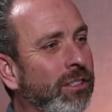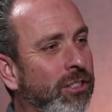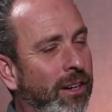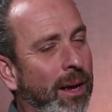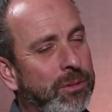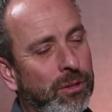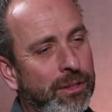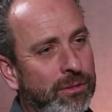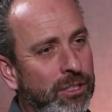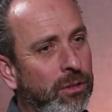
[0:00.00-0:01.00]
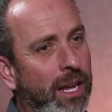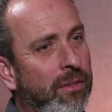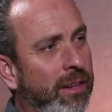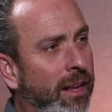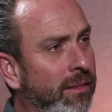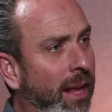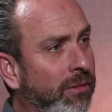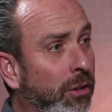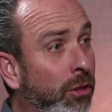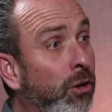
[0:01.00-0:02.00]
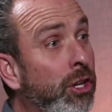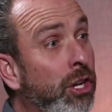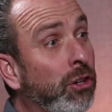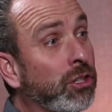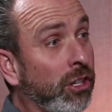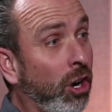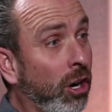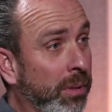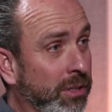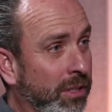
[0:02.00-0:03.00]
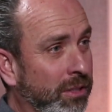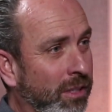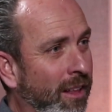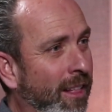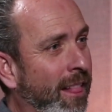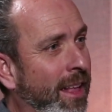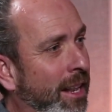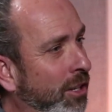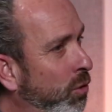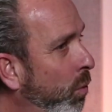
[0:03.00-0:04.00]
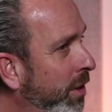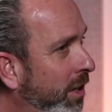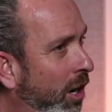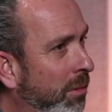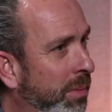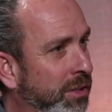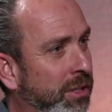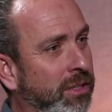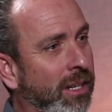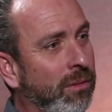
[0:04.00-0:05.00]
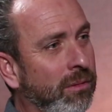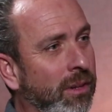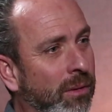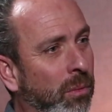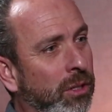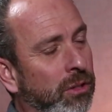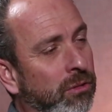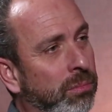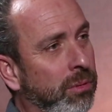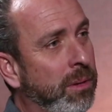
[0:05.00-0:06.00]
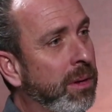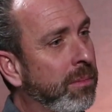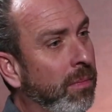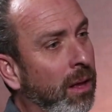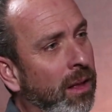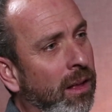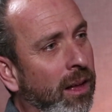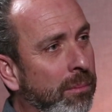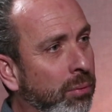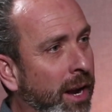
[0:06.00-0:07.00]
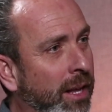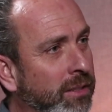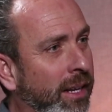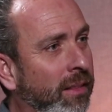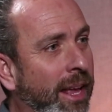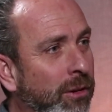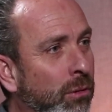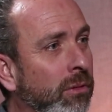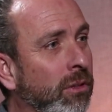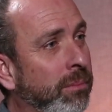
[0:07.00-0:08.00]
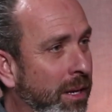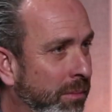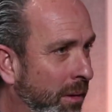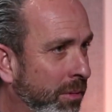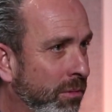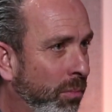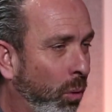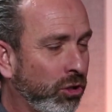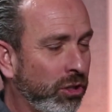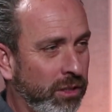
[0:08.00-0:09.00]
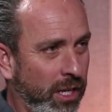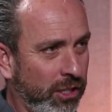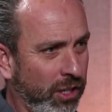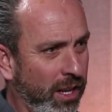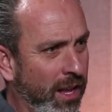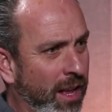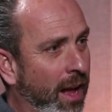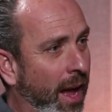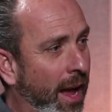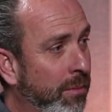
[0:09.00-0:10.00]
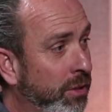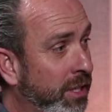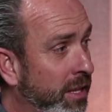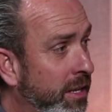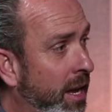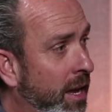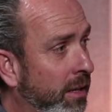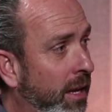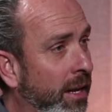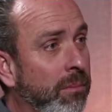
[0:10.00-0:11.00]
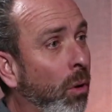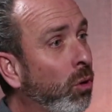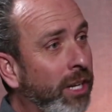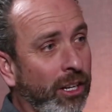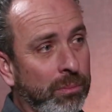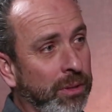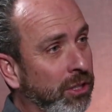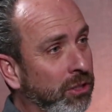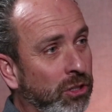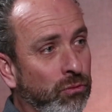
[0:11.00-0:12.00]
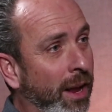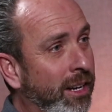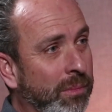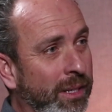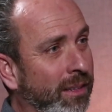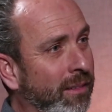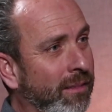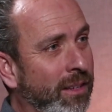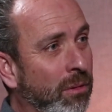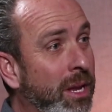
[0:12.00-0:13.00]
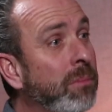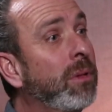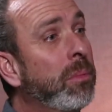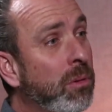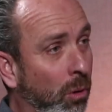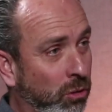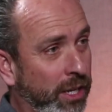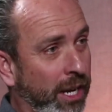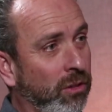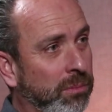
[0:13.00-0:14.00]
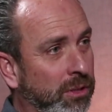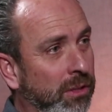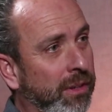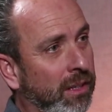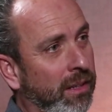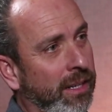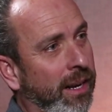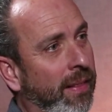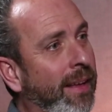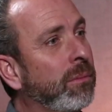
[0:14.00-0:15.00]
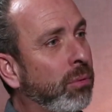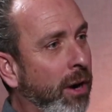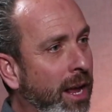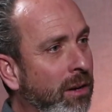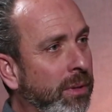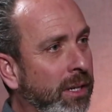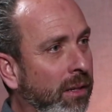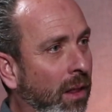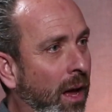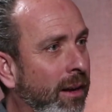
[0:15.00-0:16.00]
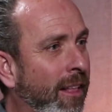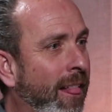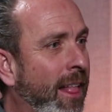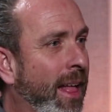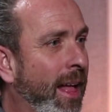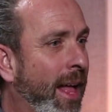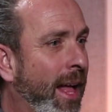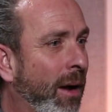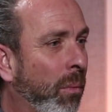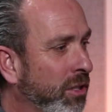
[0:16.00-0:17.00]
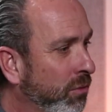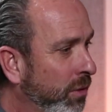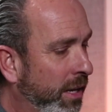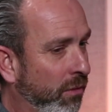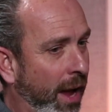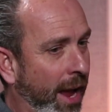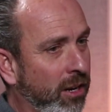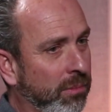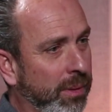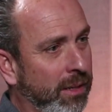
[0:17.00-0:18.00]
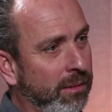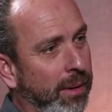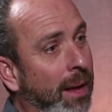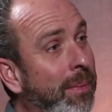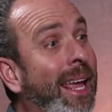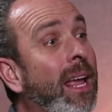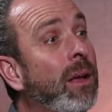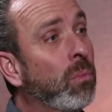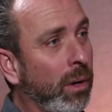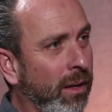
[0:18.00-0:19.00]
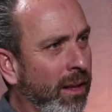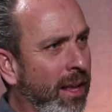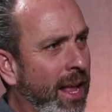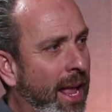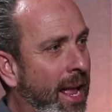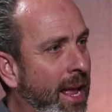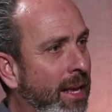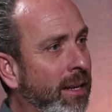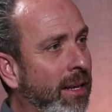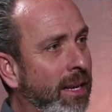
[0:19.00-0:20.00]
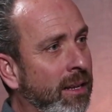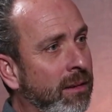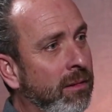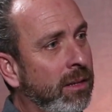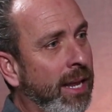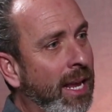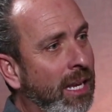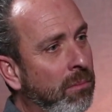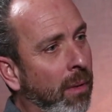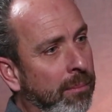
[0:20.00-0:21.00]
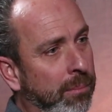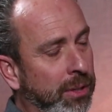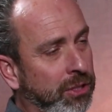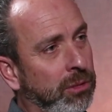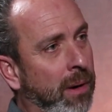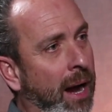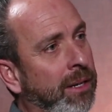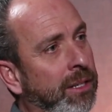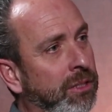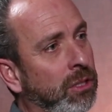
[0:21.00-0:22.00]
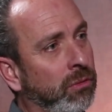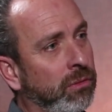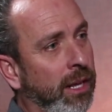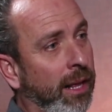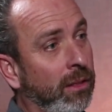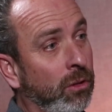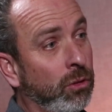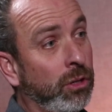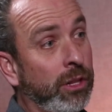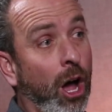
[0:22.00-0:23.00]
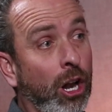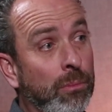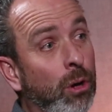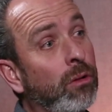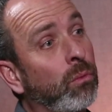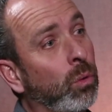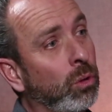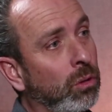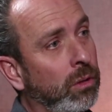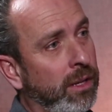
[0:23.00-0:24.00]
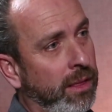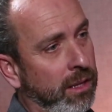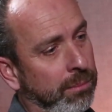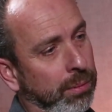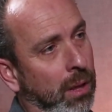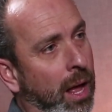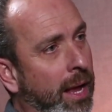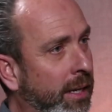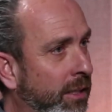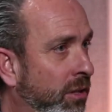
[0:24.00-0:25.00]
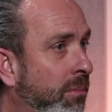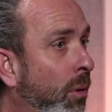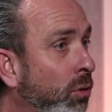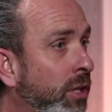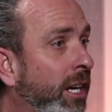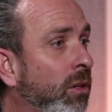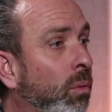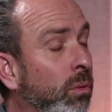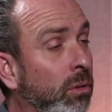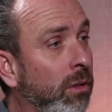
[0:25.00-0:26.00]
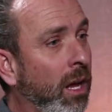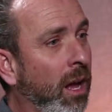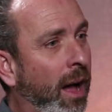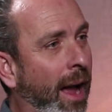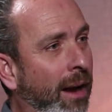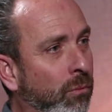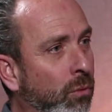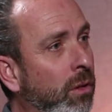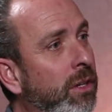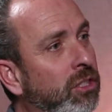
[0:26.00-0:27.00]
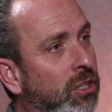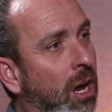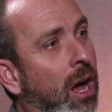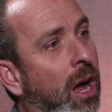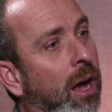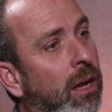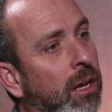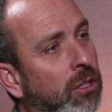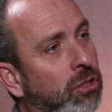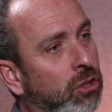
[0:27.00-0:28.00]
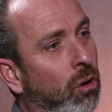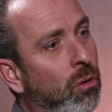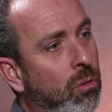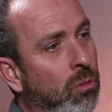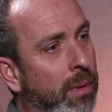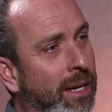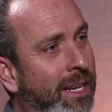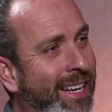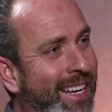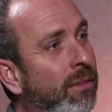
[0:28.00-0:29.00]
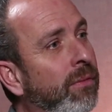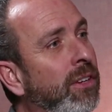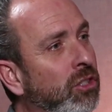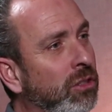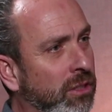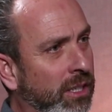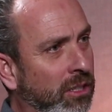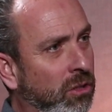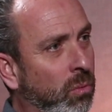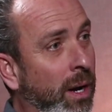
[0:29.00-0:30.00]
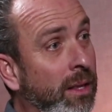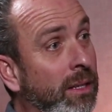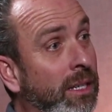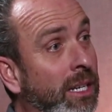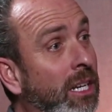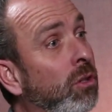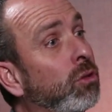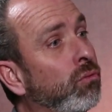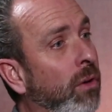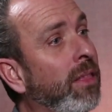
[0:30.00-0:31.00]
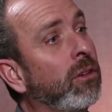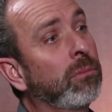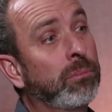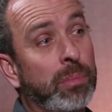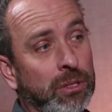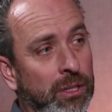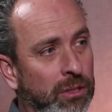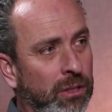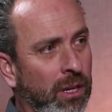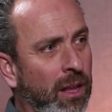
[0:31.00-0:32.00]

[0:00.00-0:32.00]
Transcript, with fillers: sure, absolutely. So, David, uh, after 30 years in the car business mm -hmm. and enjoying the car business, and I, I worked through premium uh, brands like Land Rover, BMW, Porsche, and such, I was in the uh, got in the motorcycle business just randomly. You know, BMW motorcycles specifically, mm -hmm. and I liked the brand, and we did a lot. Uh, I wasn't really a rider, but but I became one. And in taking my business practices that I learned in the automotive world and then applying it to the motorcycle world, I really saw so many inefficiencies the way the dealers ran their business